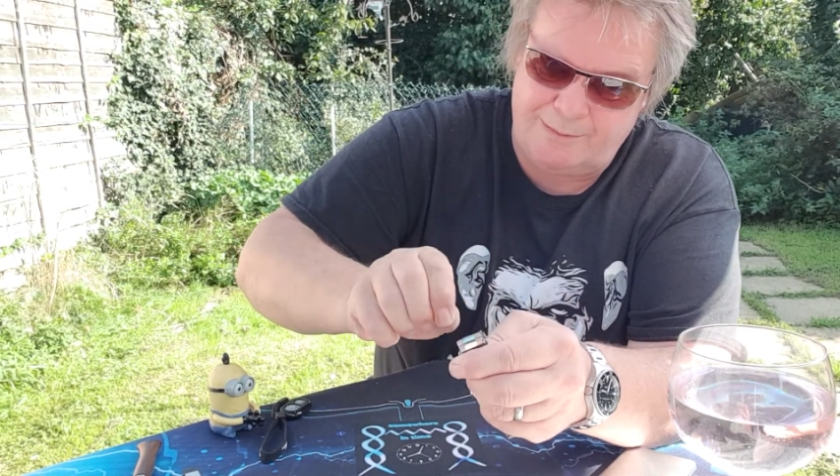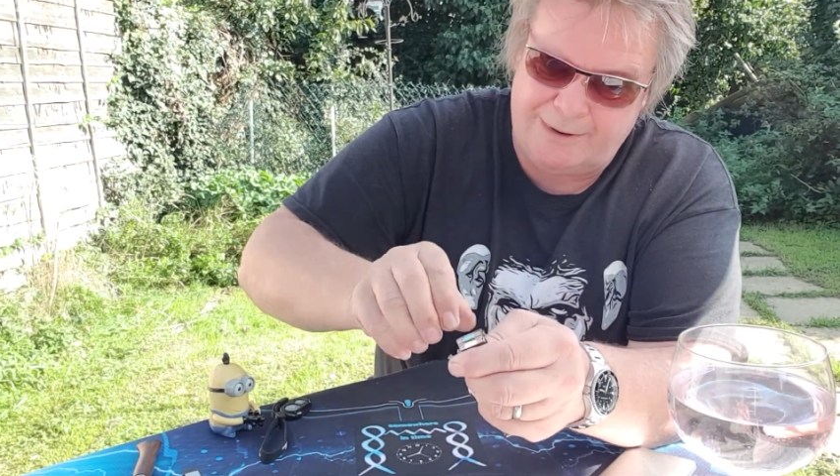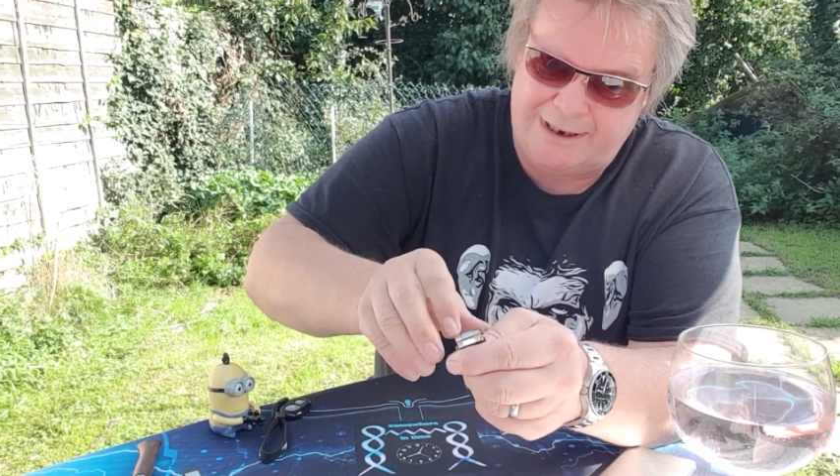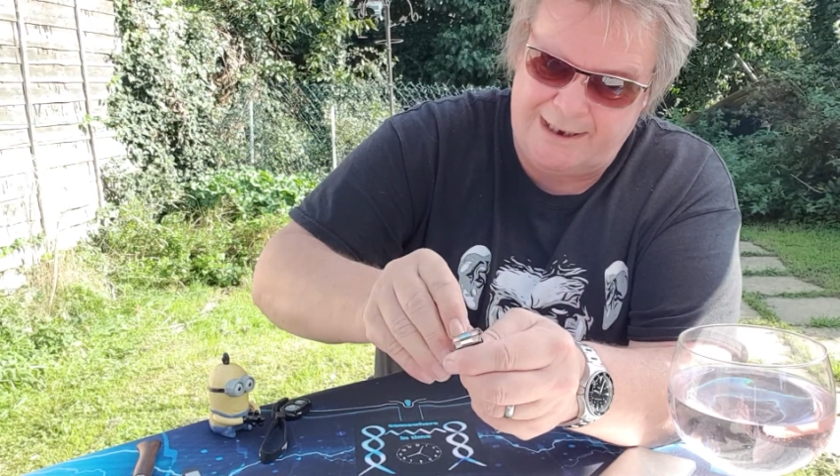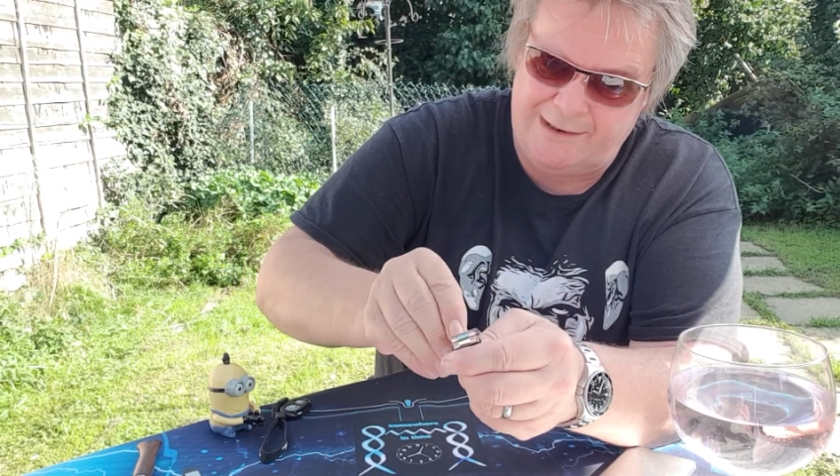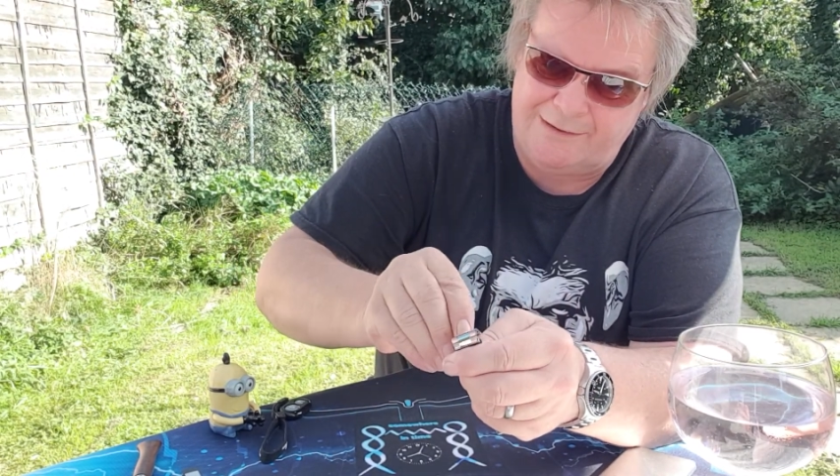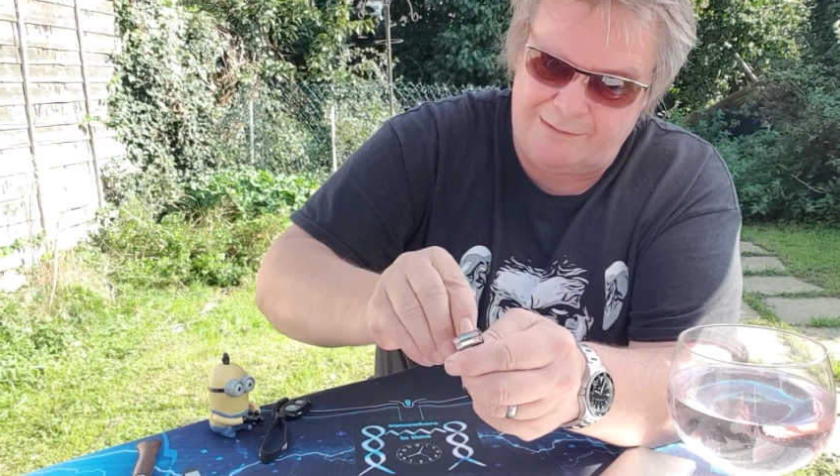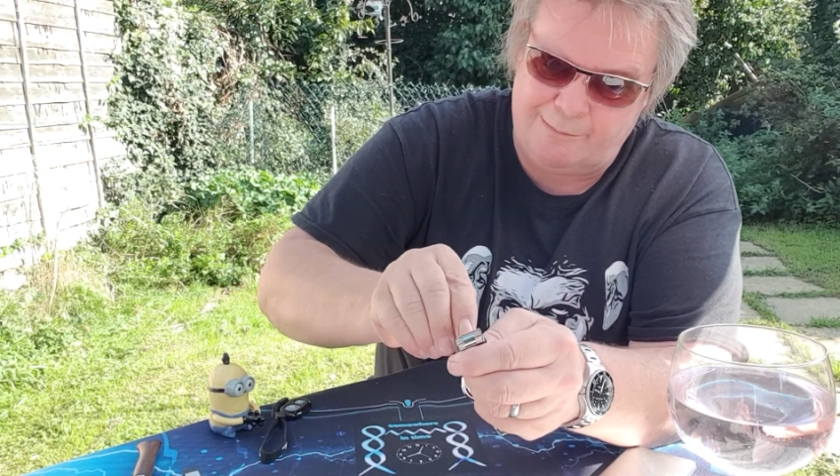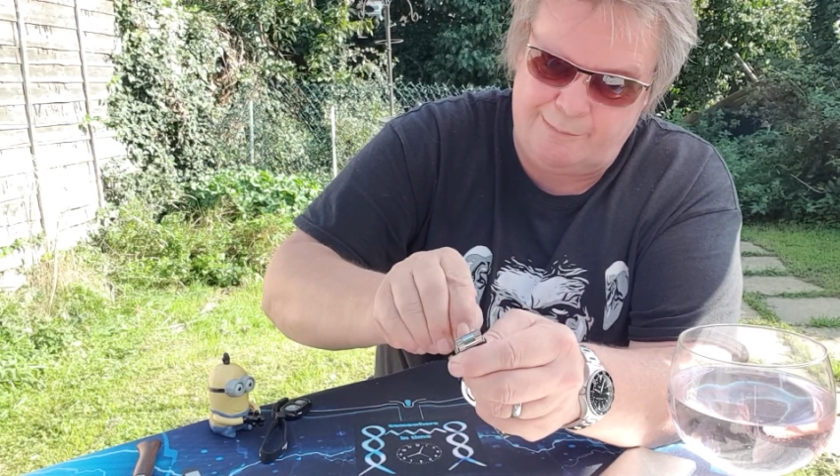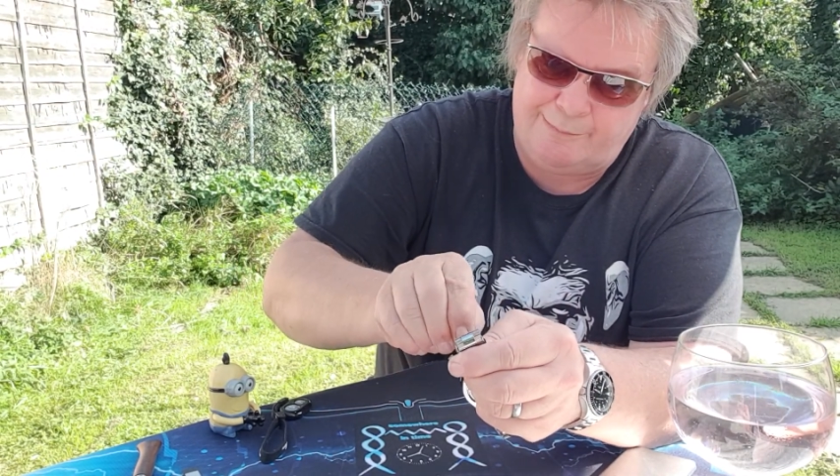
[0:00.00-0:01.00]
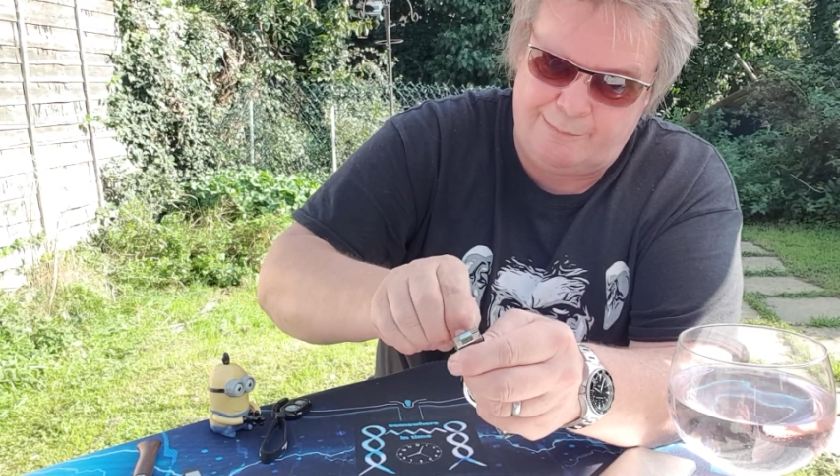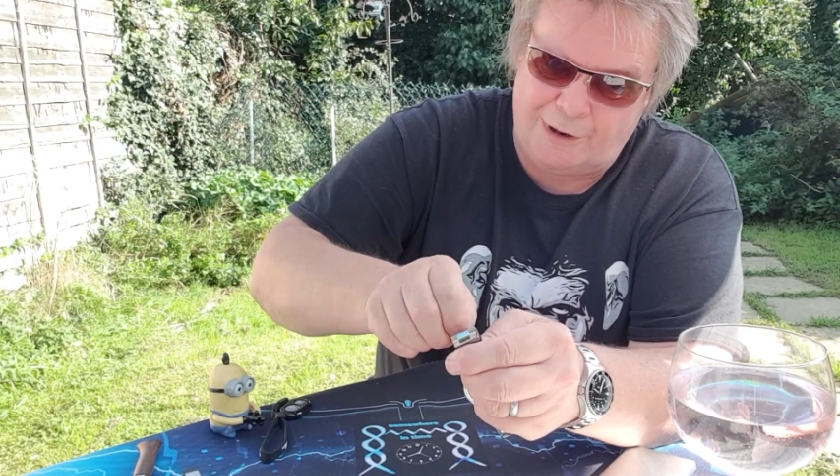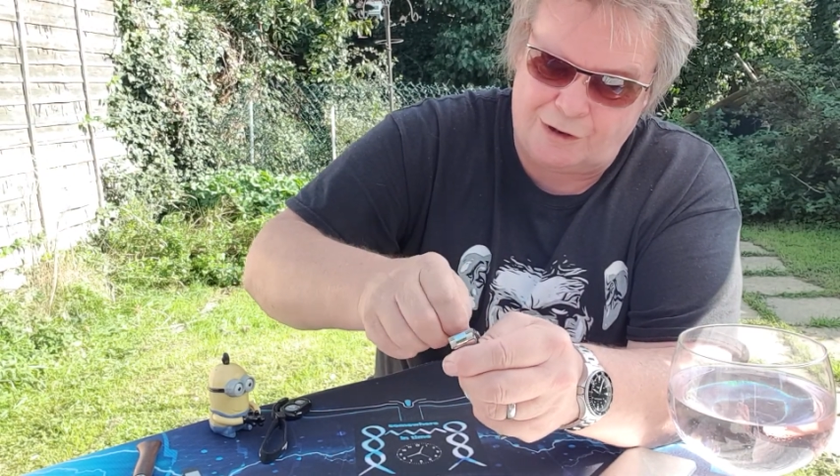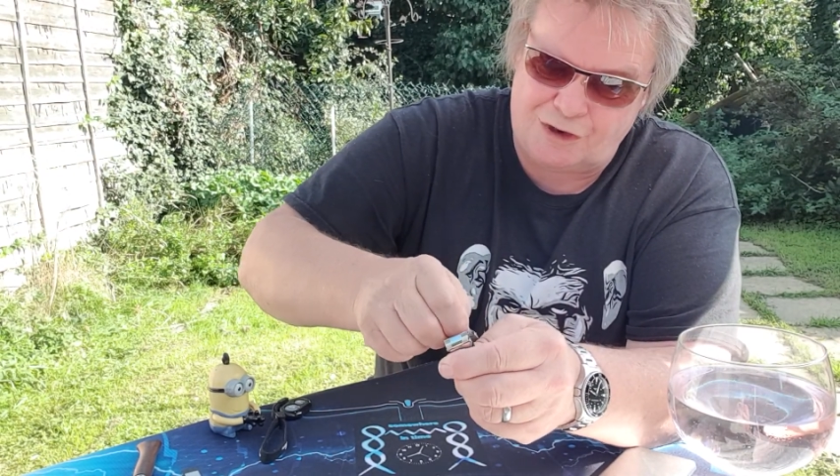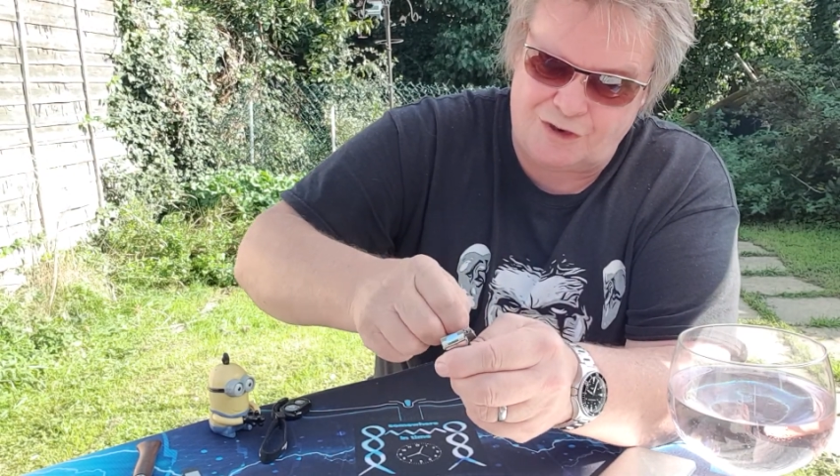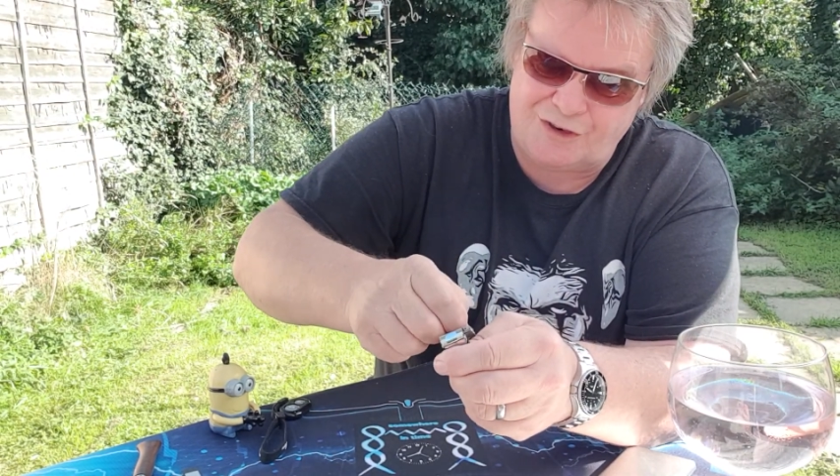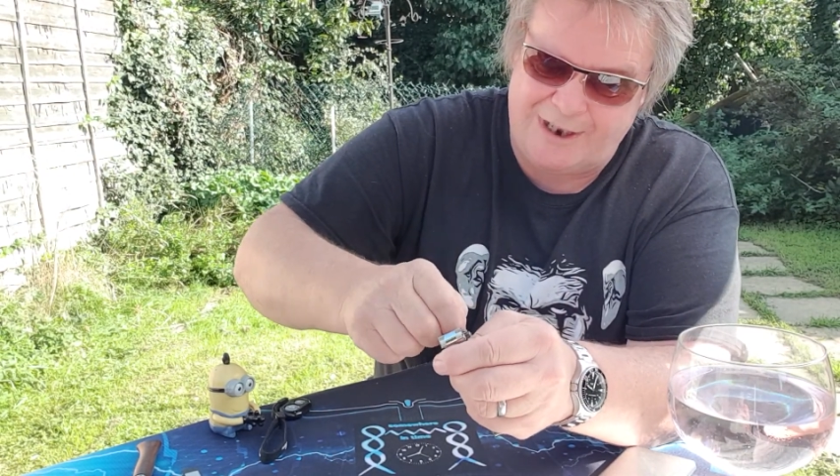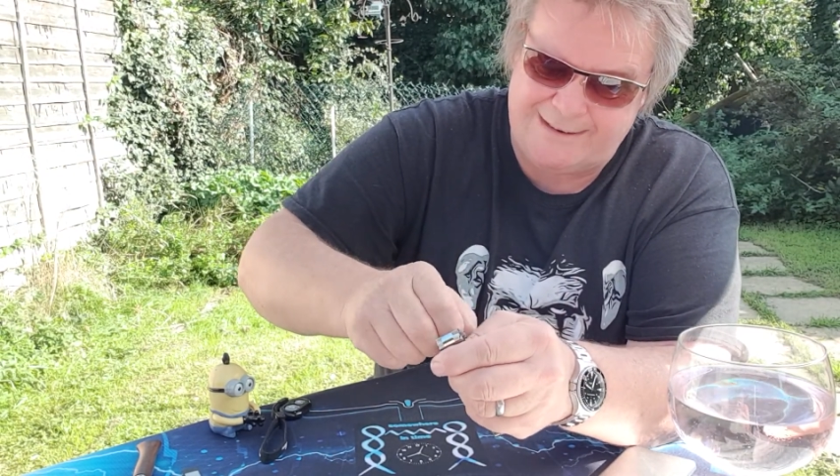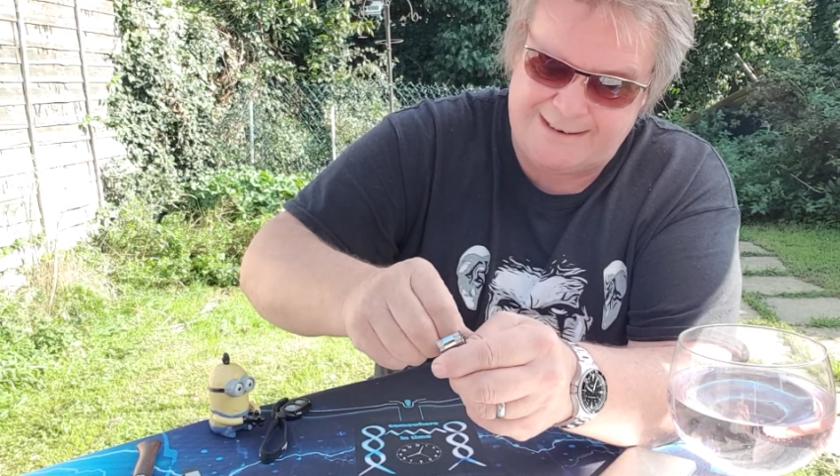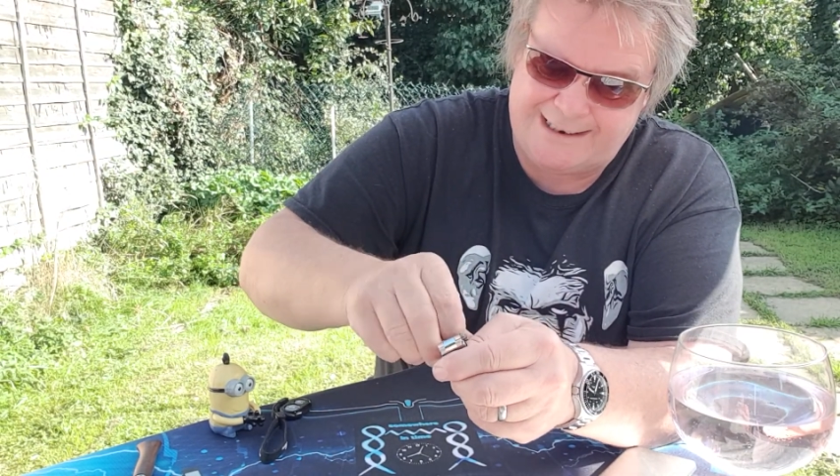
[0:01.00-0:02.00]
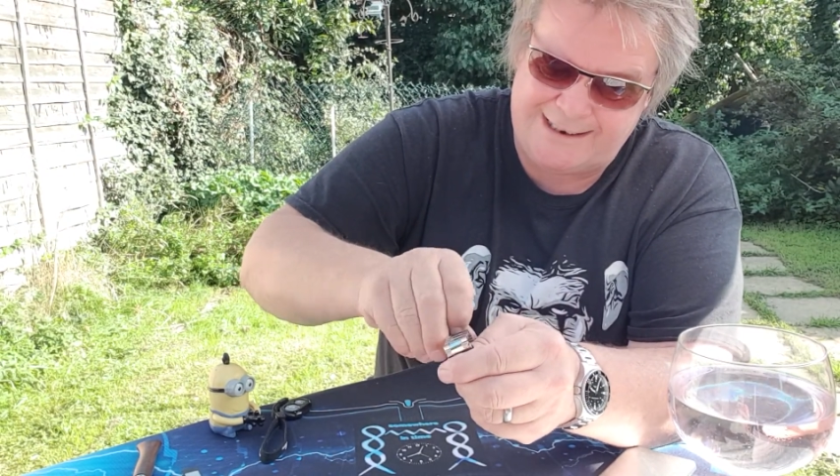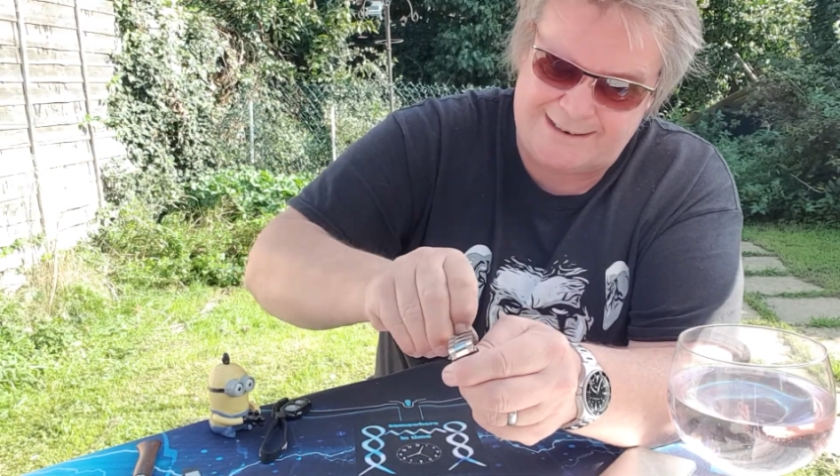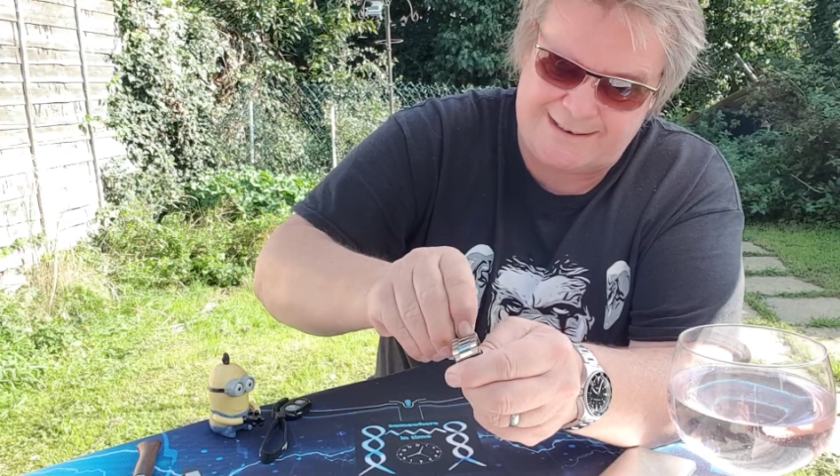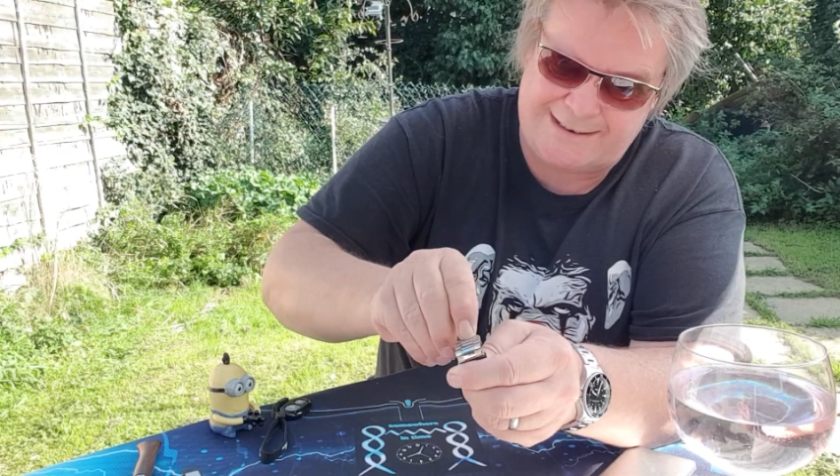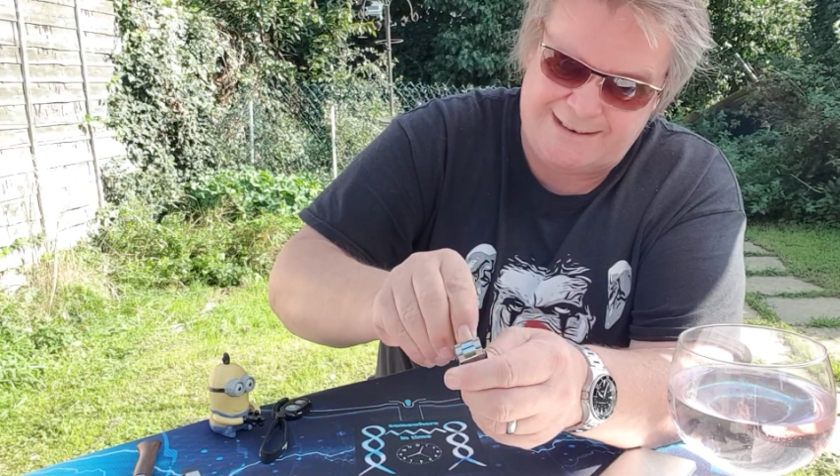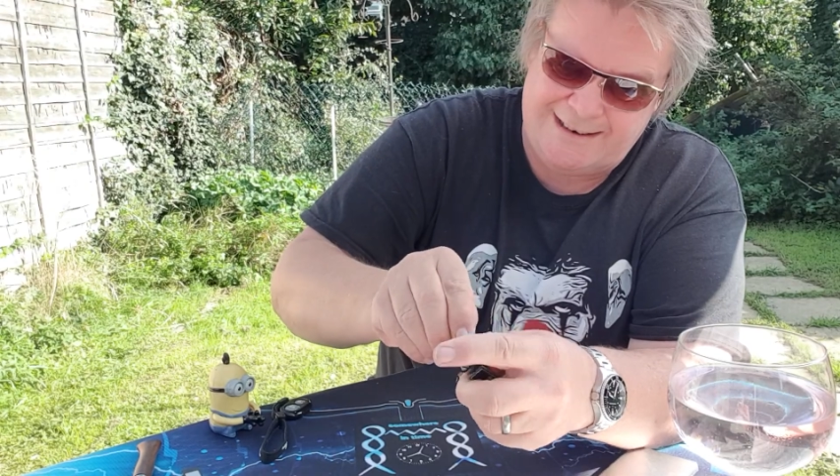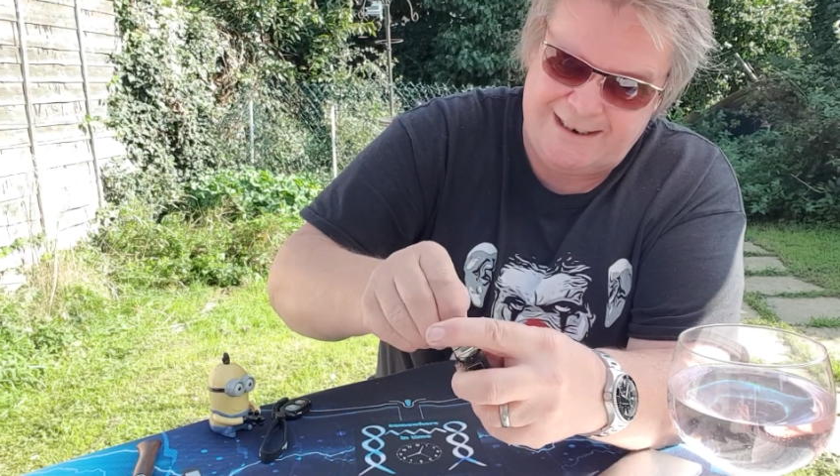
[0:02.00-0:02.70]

But it is polished centre links